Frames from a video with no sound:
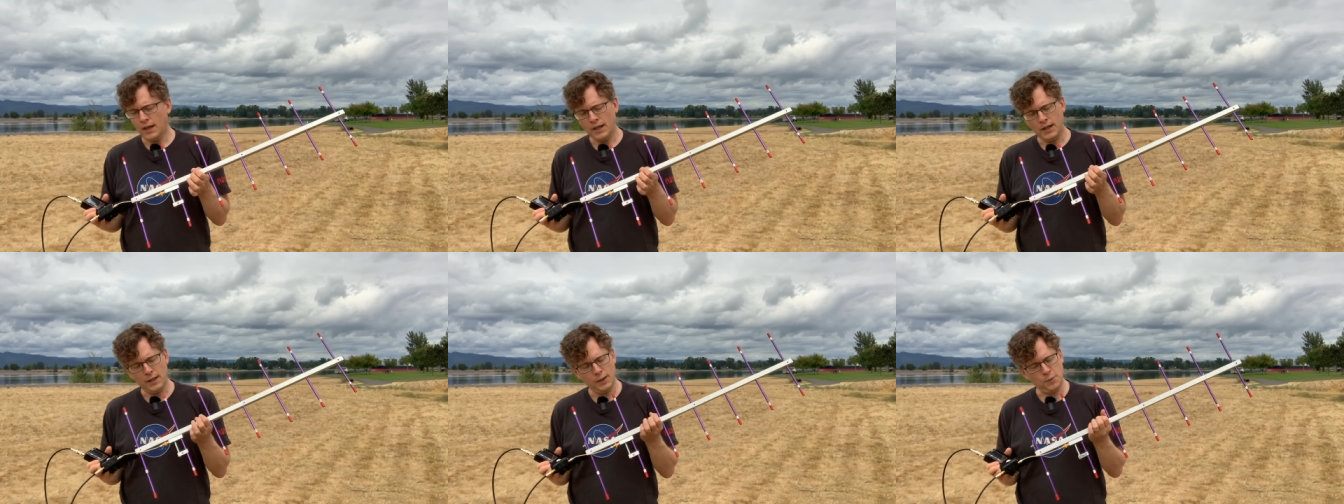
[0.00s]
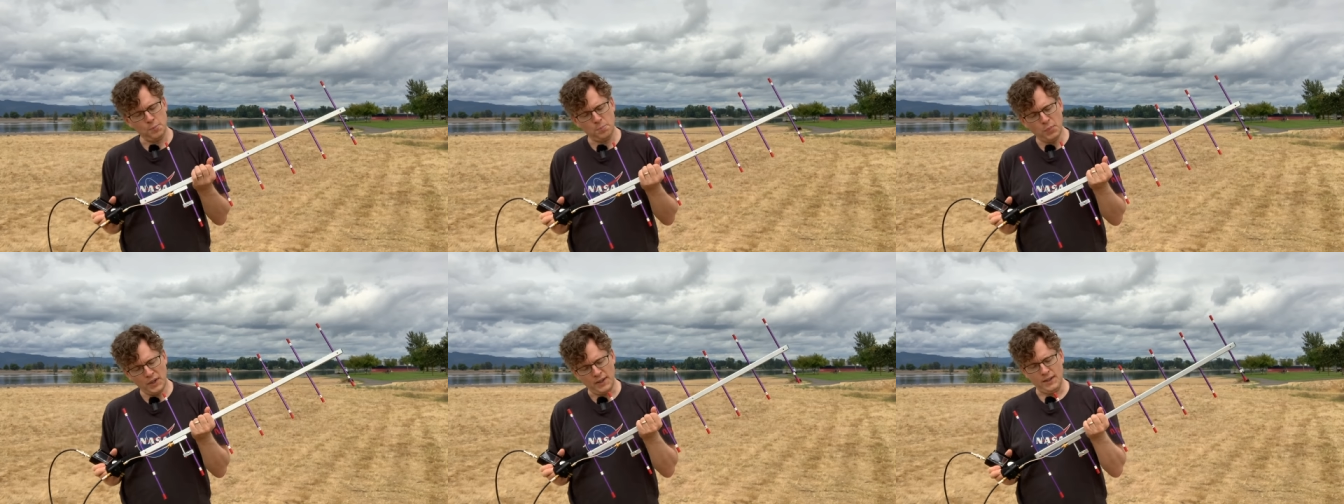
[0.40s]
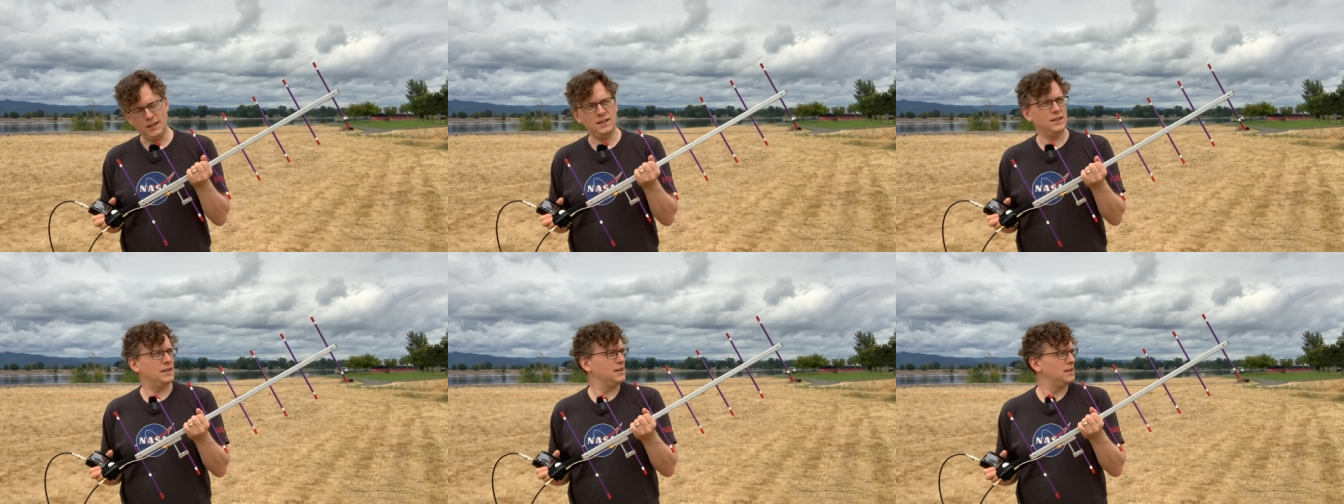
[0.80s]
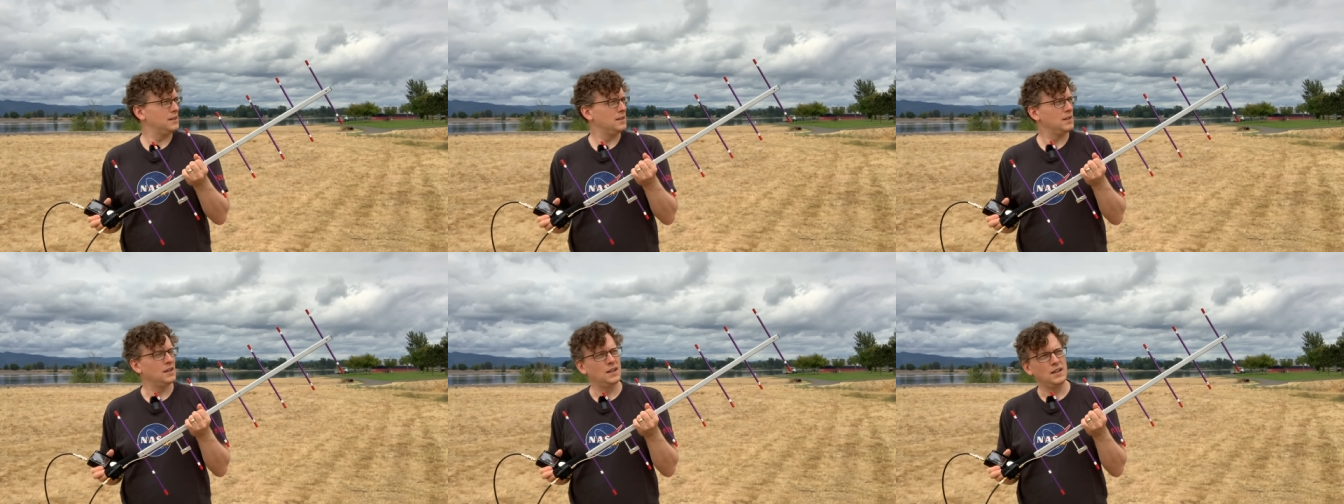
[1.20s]
Um, but
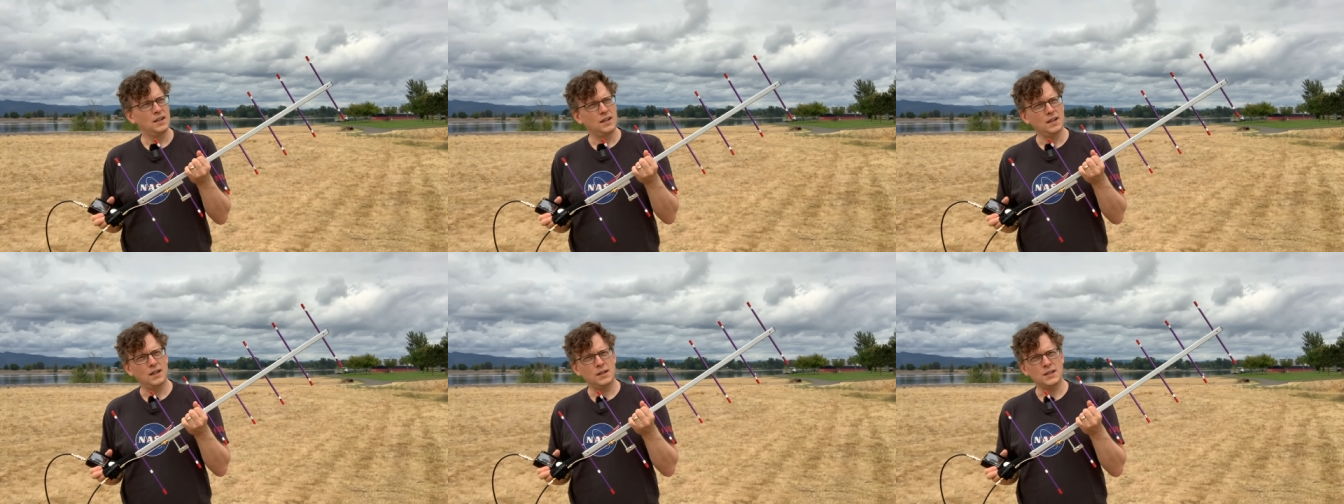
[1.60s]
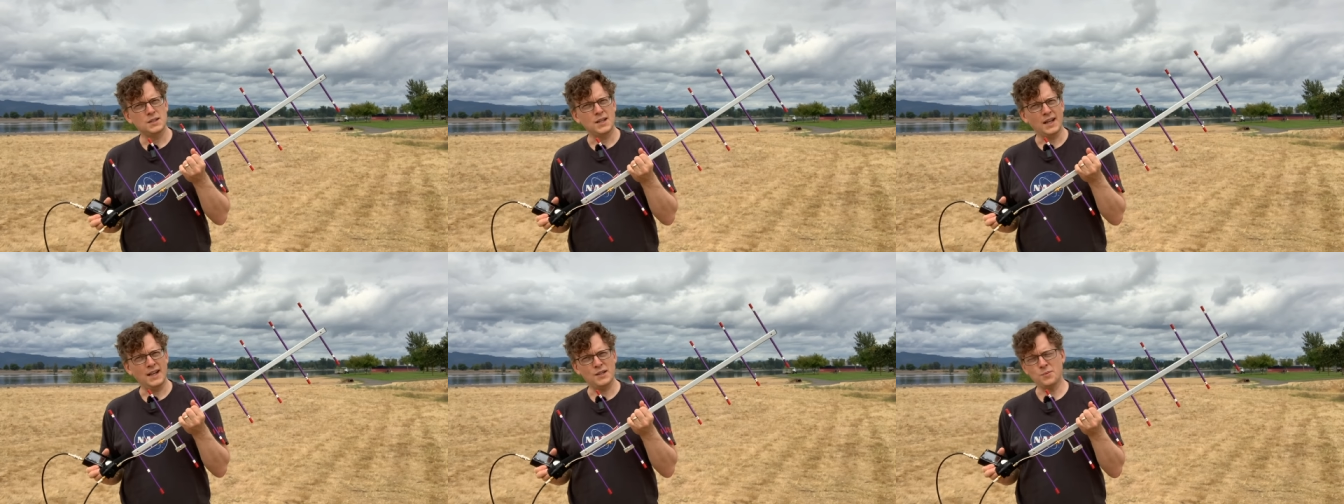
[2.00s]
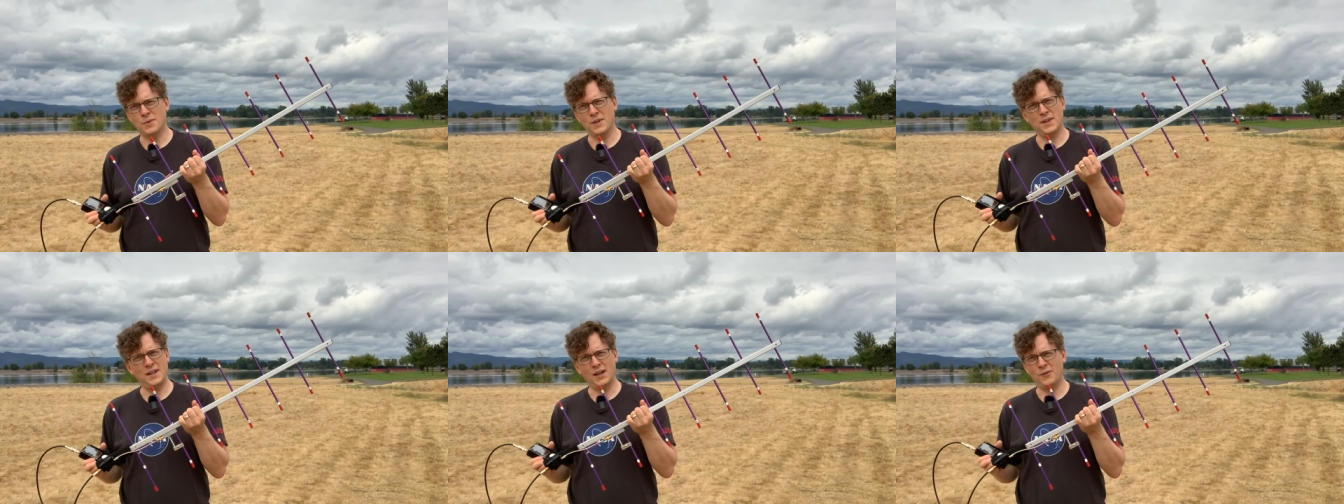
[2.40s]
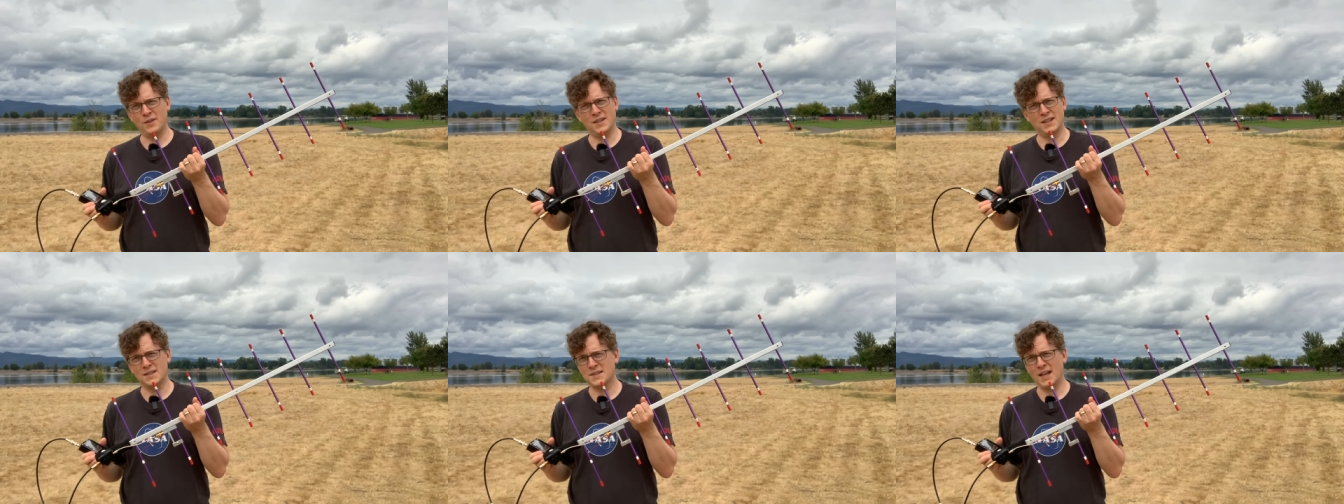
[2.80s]
as with
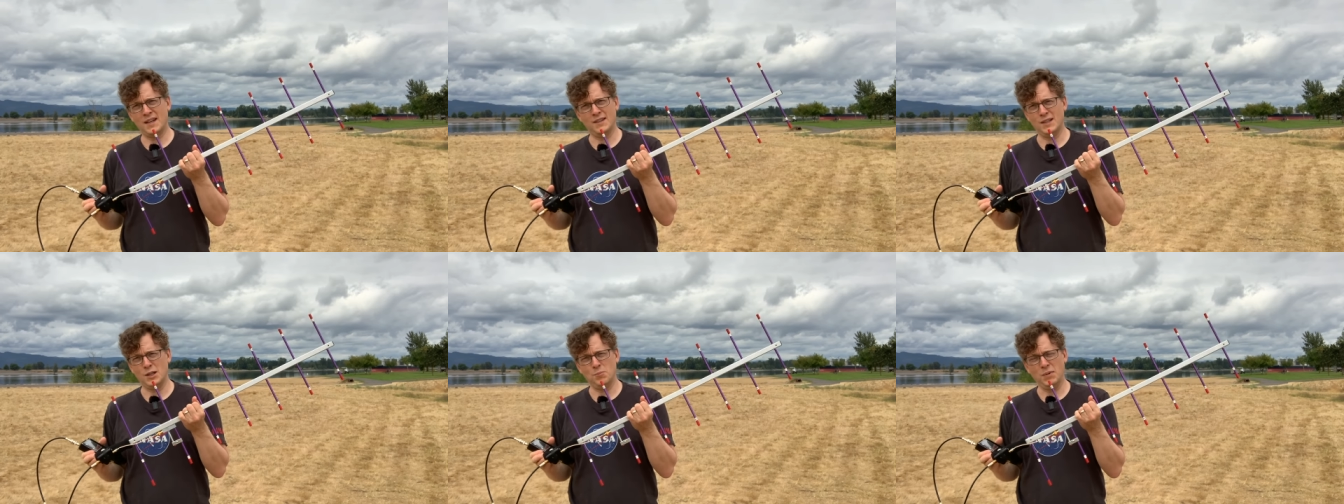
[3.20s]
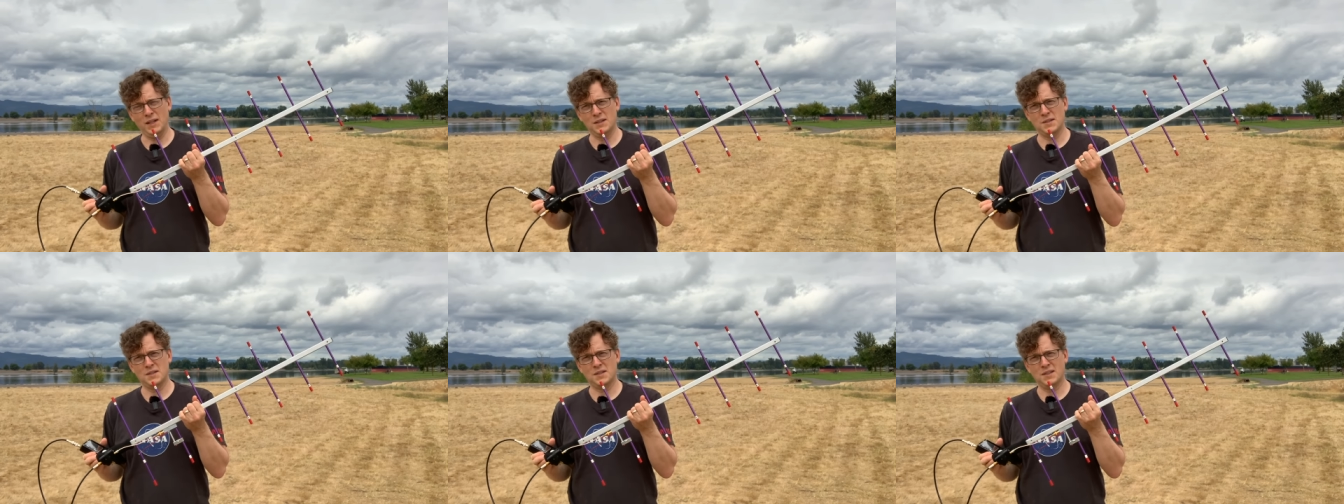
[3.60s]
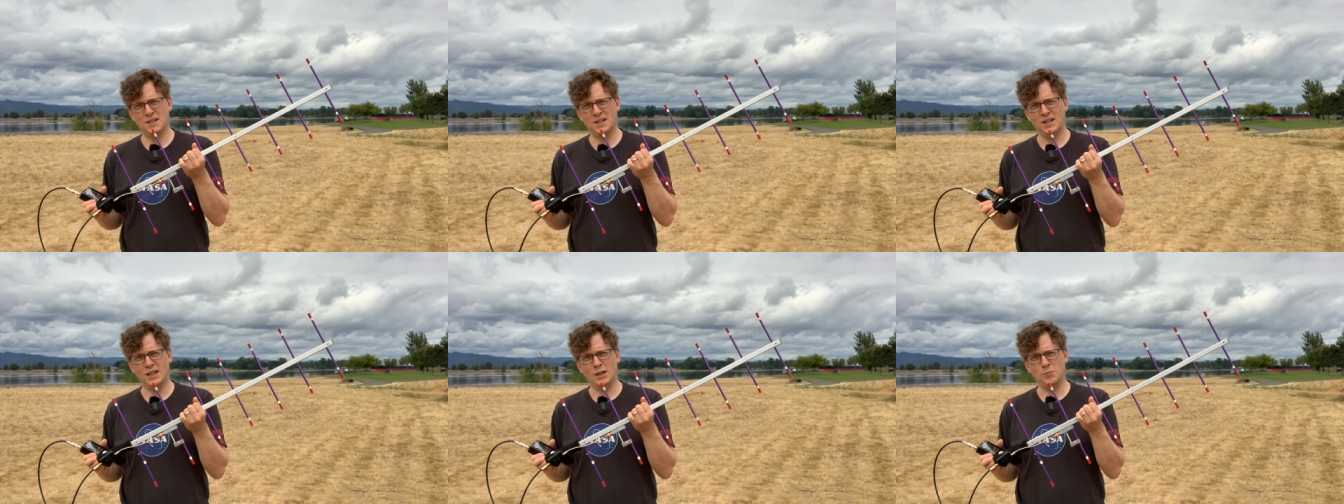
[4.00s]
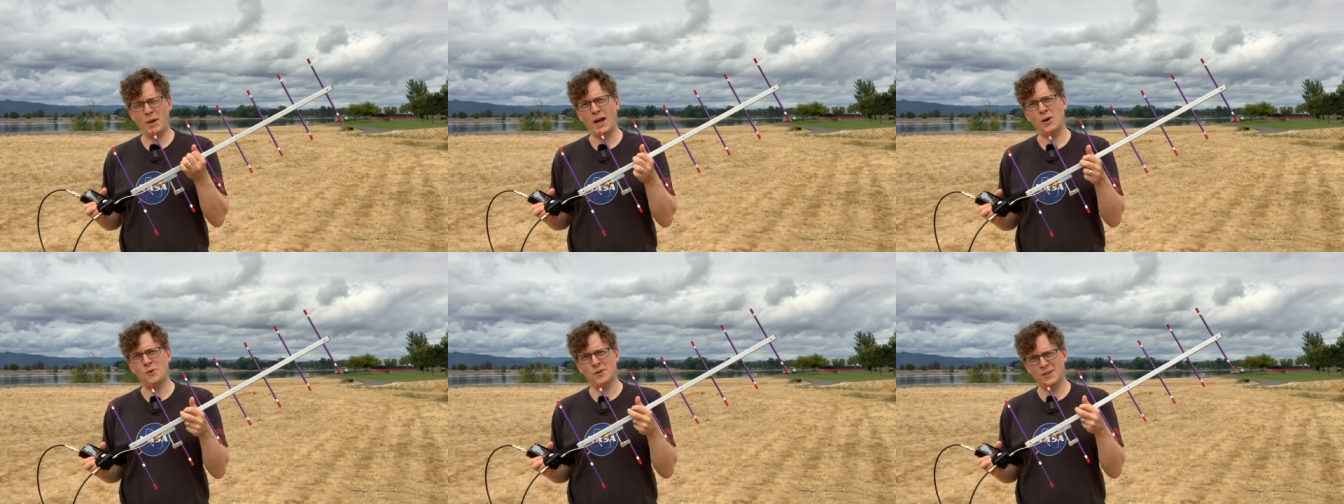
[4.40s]
everything satellite-based, uh,
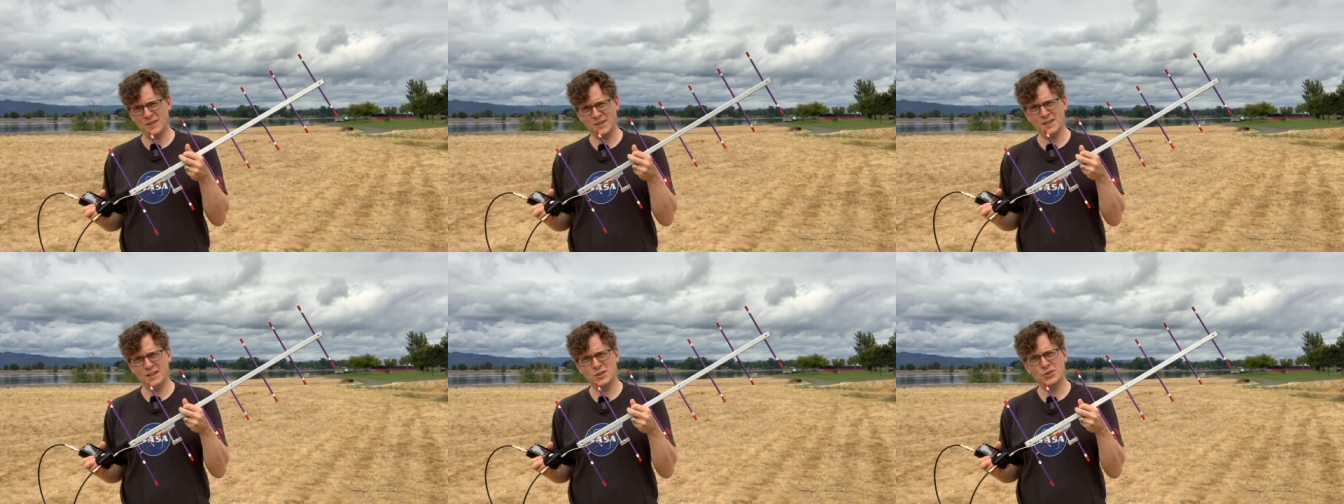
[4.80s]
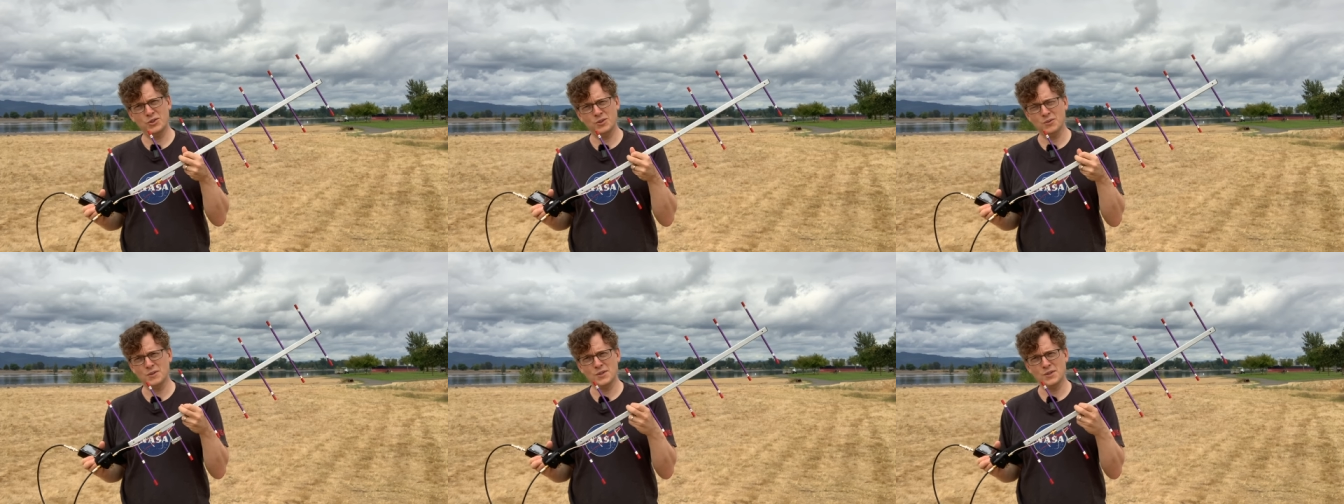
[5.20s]
power is an issue.